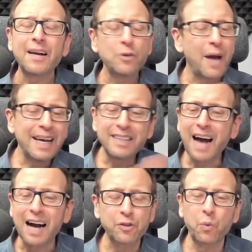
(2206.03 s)
I don't know any
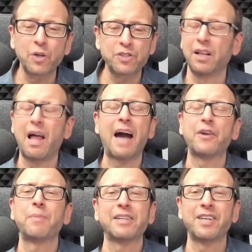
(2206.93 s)
doctor in the world that's going to lie
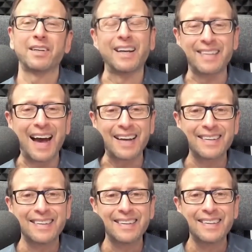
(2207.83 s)
to you about something like
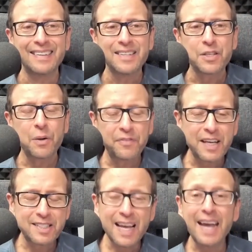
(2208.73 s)
that. So if
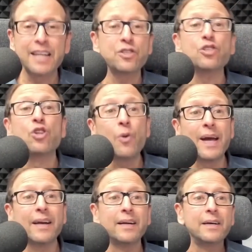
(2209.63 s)
they say it, just
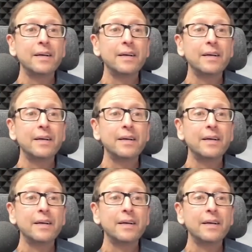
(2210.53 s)
do it.